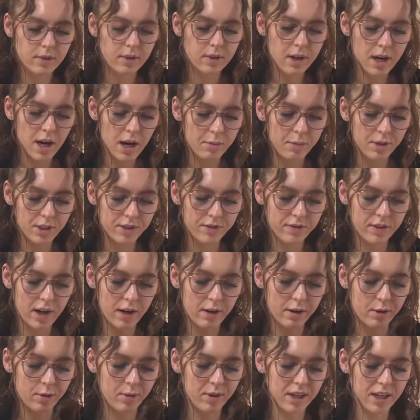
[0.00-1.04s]
How much flour
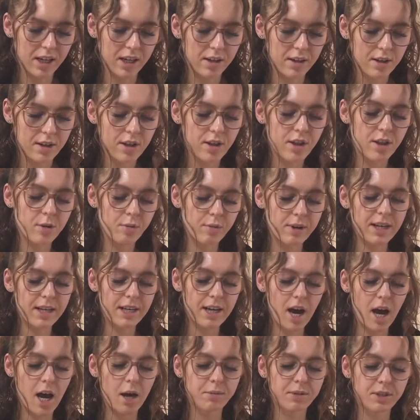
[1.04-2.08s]
do we need? 3
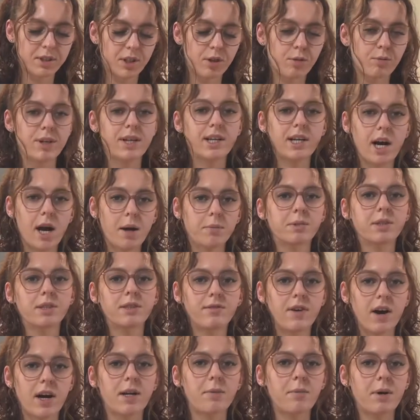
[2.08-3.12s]
cups. 3 cups
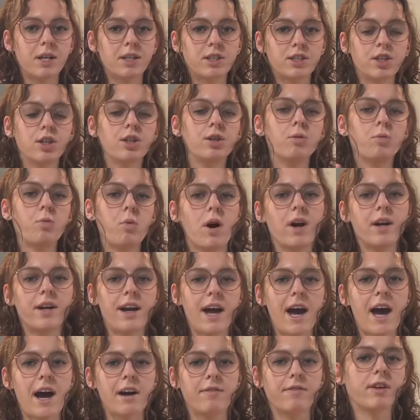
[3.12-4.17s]
divided by 2,
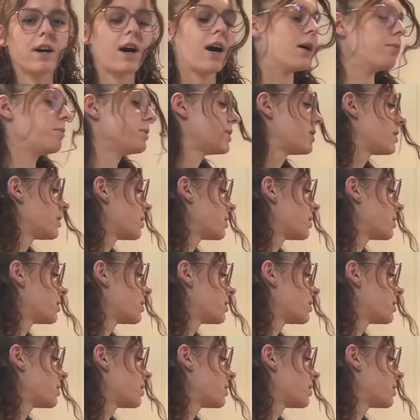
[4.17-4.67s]
1.5 cups.